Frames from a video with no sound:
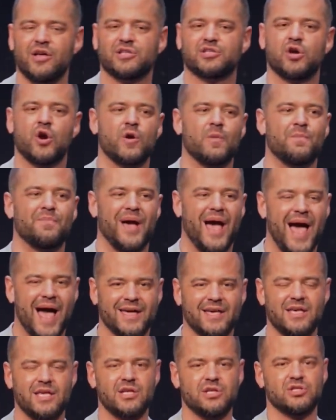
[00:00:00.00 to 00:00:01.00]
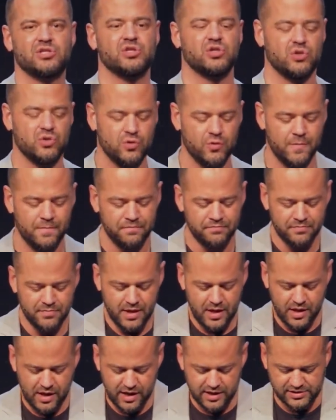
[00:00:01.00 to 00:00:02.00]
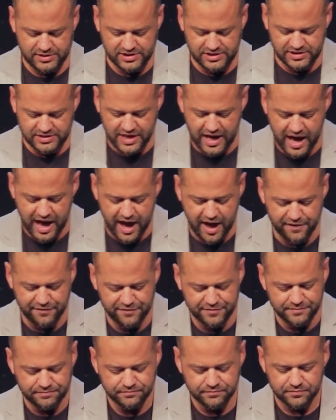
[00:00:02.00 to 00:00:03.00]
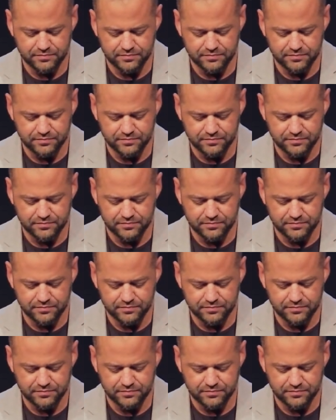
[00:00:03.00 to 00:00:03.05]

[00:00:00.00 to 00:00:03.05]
It turned back into a staff.